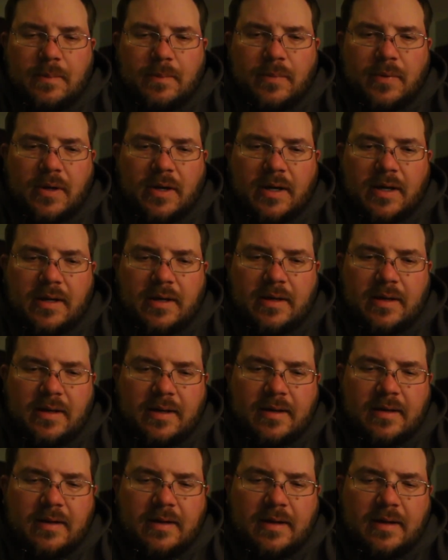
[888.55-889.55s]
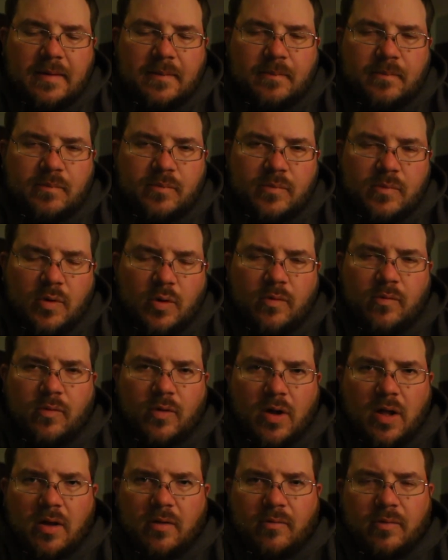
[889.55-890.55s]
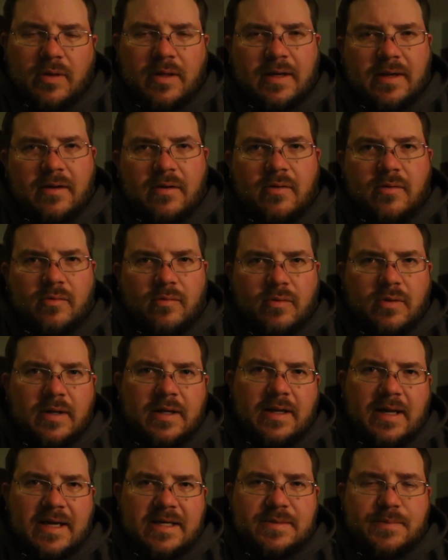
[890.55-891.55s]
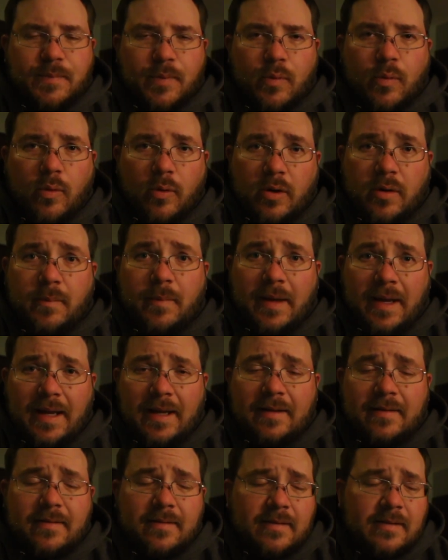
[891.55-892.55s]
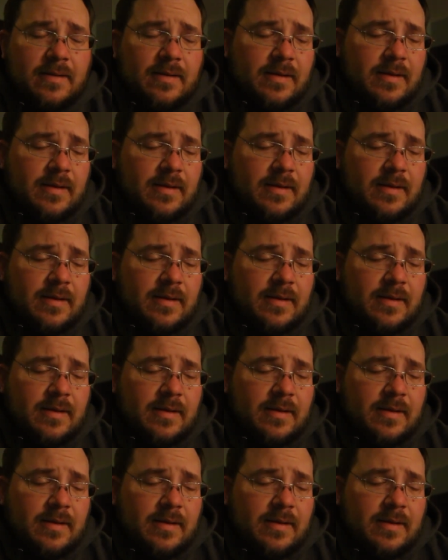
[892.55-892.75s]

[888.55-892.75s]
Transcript: but um, overall, really, really nice poured bait.